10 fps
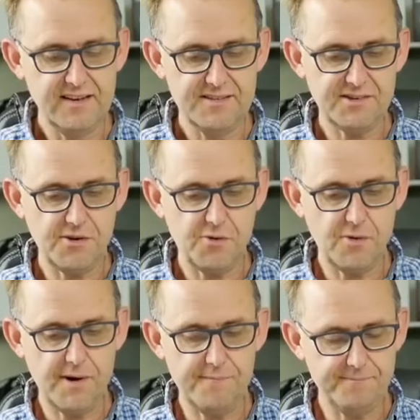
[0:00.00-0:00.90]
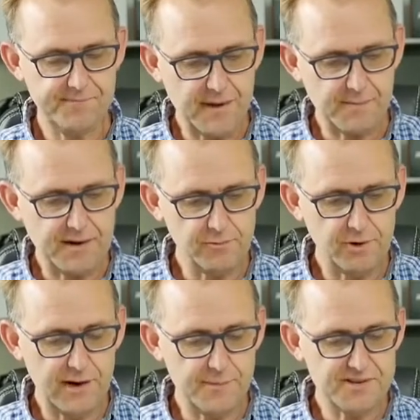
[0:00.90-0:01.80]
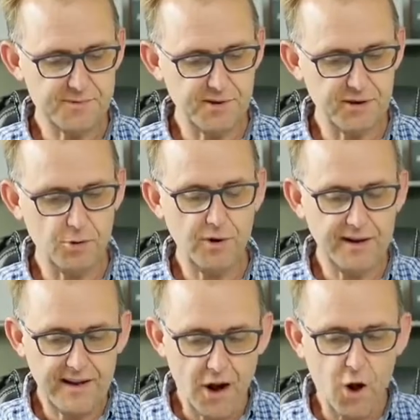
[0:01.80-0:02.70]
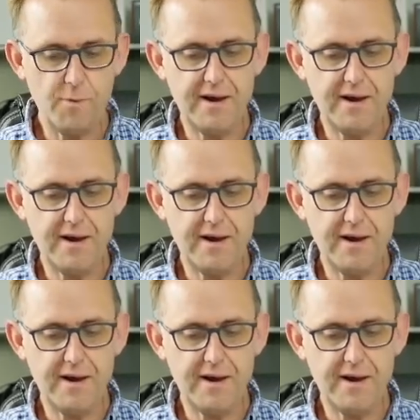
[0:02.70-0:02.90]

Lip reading: so that would limit some of the cooling. The Omen